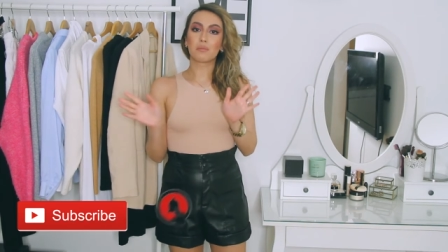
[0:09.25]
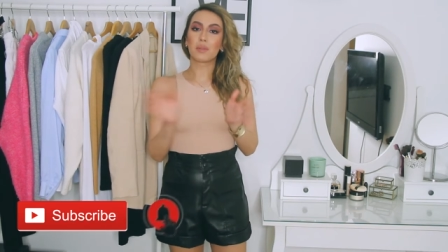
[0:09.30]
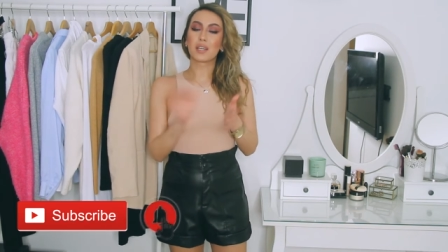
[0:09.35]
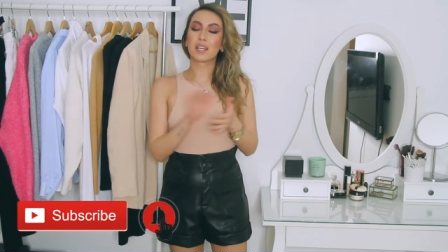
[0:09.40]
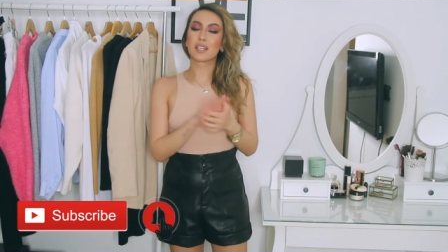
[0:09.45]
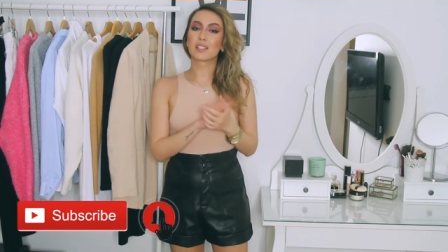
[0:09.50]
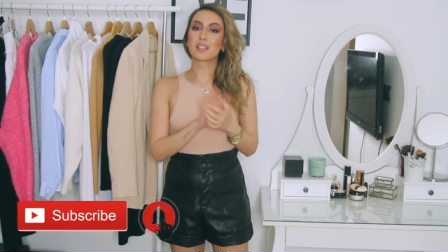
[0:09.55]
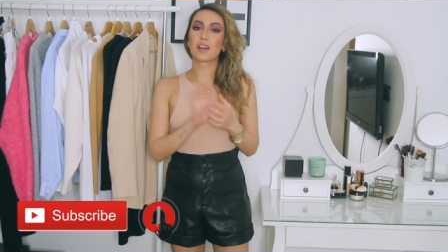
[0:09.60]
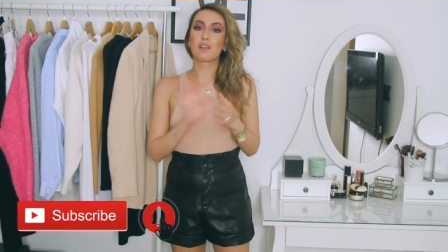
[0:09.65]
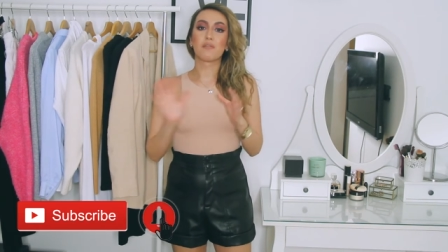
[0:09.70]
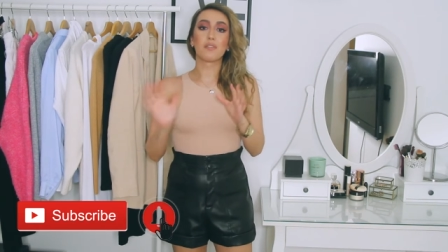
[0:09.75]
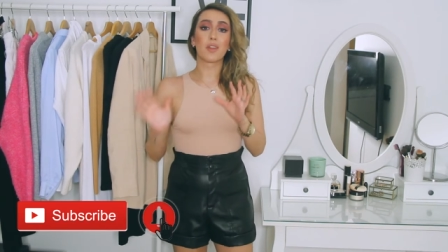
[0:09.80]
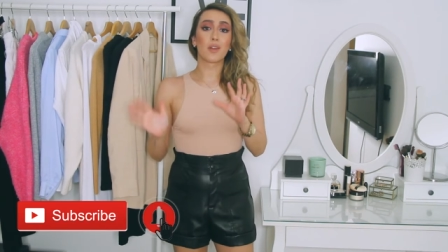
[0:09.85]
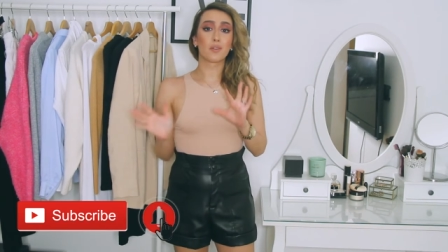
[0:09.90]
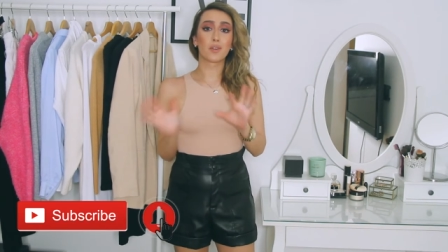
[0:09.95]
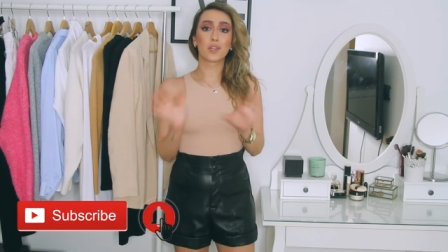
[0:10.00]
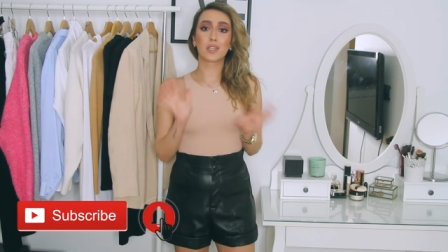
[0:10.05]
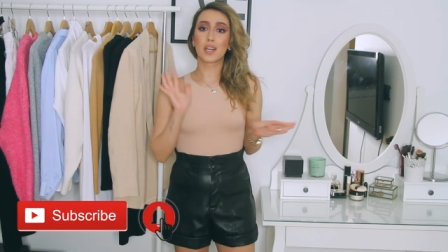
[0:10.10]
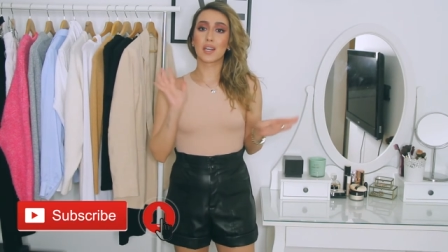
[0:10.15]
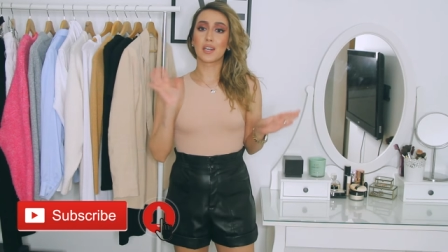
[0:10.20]
because I've
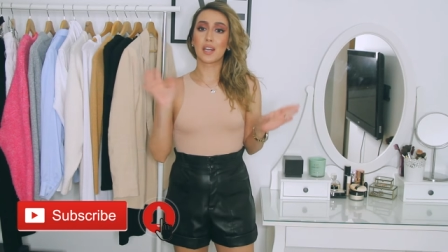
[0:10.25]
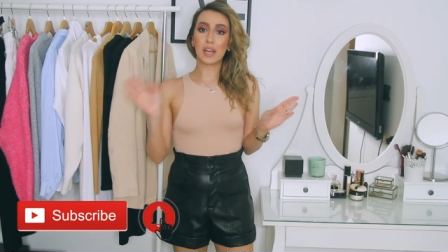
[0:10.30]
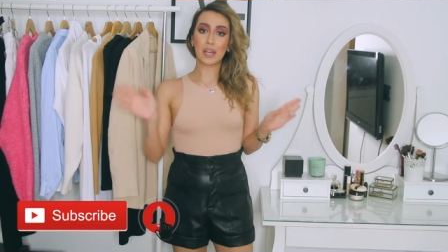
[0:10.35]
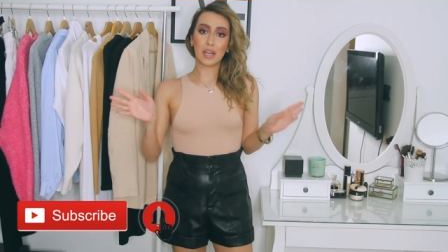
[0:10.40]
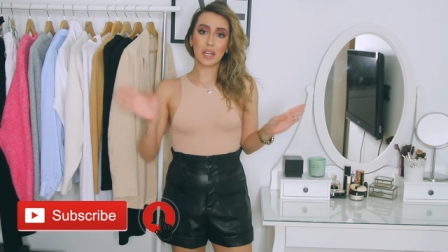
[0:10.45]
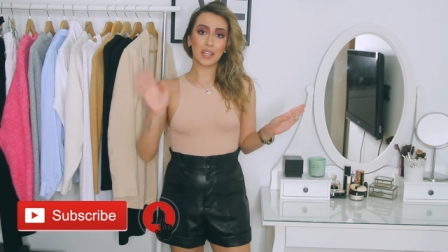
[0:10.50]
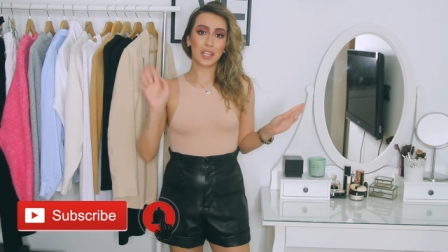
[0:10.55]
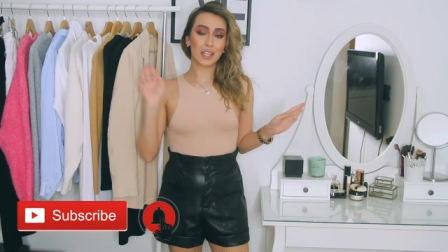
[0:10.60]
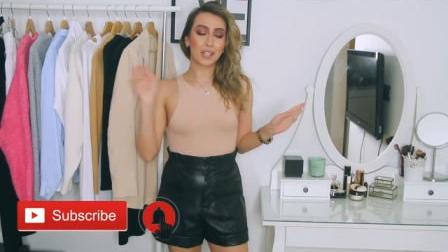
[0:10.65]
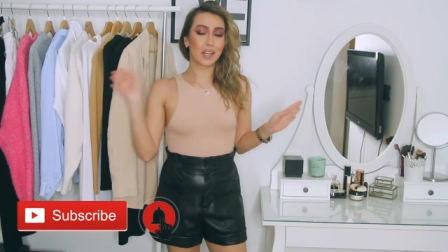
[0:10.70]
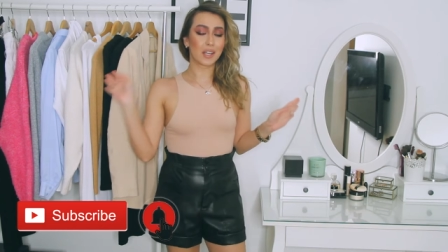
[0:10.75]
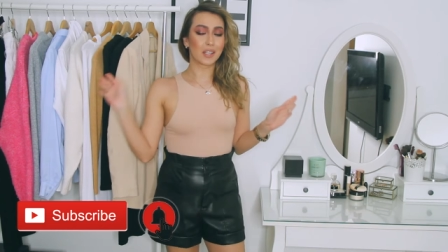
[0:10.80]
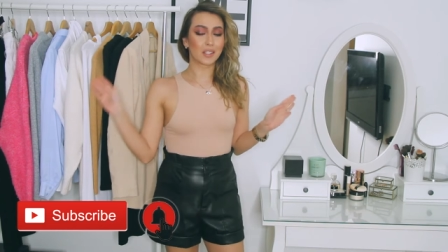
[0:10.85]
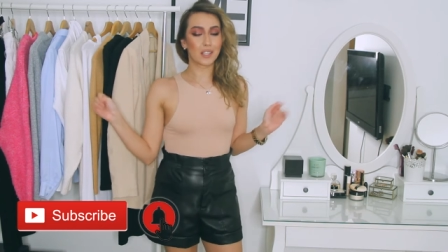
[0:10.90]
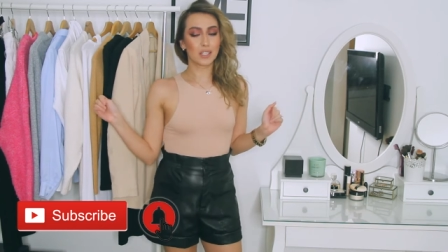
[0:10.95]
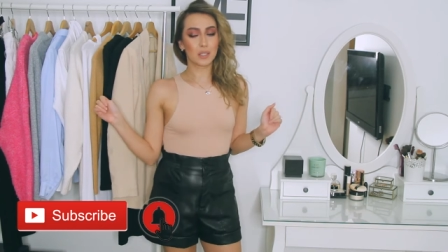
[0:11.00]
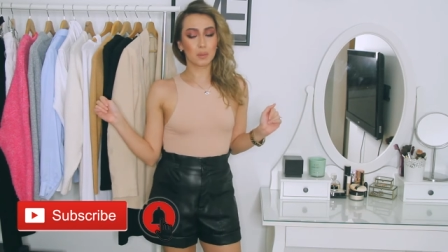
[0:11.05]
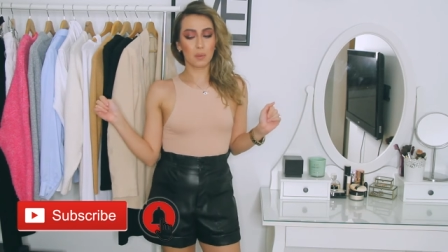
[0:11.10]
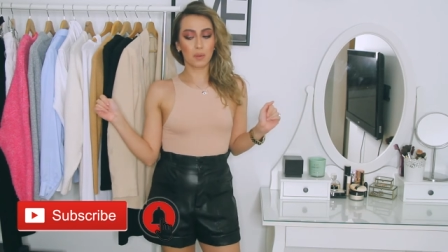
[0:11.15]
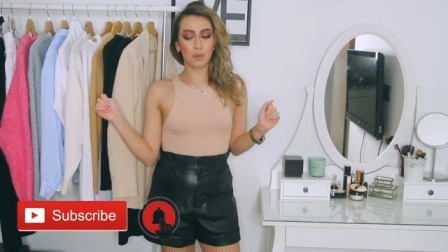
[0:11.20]
never done anything like
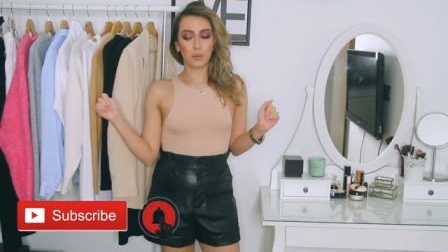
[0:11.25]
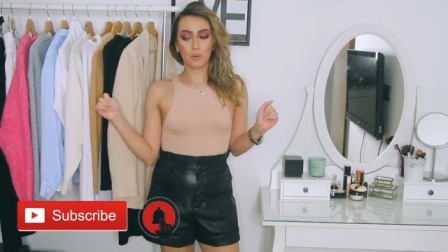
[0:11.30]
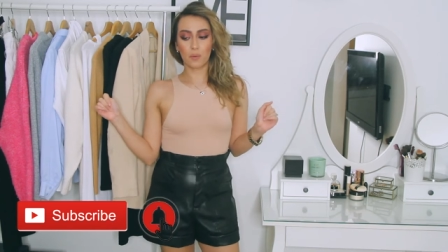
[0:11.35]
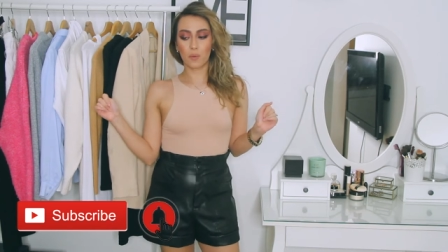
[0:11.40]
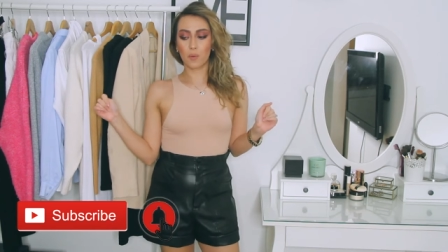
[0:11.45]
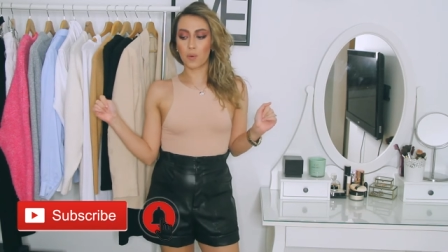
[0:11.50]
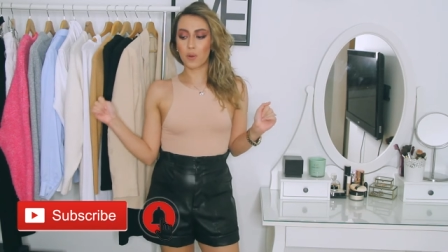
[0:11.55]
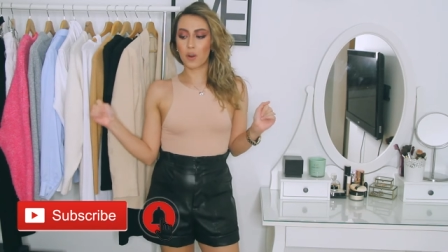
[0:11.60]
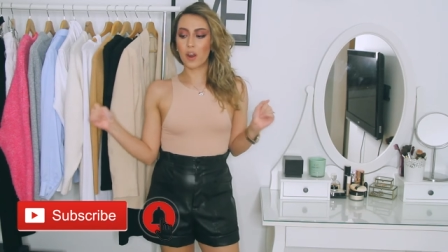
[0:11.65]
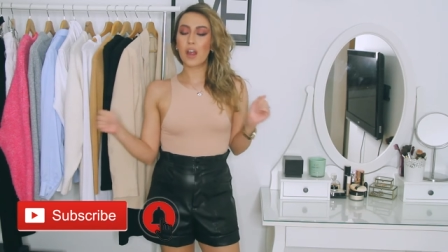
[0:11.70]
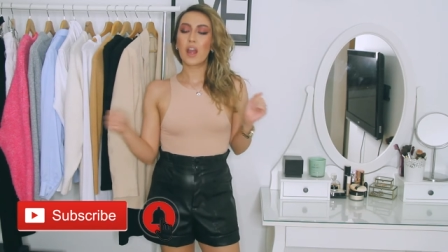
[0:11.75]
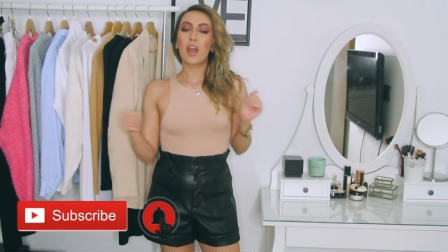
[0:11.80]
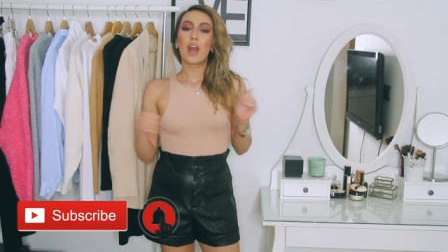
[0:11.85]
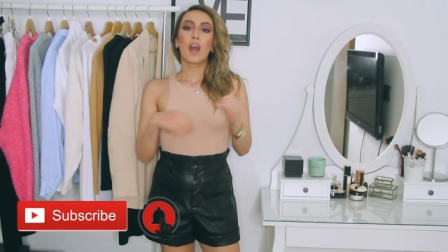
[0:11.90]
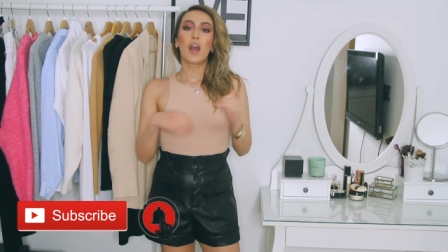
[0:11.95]
this before.